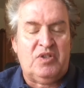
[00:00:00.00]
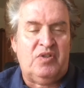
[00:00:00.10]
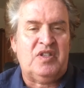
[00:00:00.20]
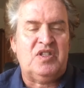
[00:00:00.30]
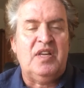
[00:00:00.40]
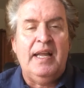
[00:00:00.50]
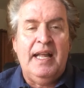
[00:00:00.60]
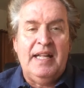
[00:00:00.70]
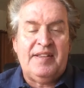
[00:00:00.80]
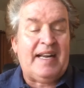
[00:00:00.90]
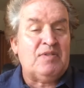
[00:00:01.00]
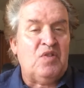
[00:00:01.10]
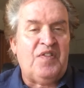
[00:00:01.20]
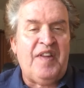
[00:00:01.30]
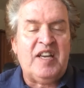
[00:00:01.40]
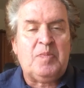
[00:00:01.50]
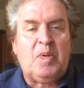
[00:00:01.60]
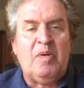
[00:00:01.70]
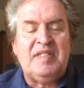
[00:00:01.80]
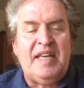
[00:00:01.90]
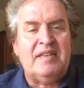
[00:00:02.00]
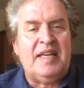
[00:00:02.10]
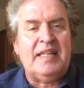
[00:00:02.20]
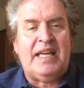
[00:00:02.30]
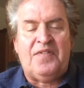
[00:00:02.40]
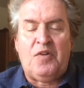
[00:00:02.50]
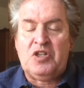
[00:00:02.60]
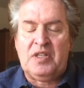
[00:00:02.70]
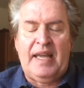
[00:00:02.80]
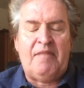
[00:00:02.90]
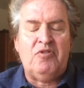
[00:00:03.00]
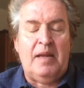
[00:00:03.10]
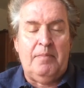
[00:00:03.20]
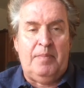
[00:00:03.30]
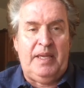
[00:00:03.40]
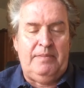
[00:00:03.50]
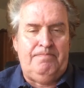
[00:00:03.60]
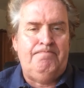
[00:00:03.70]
So this is Doug Upstone for Vegas Pro Insider Daily. Unfortunately, I will not be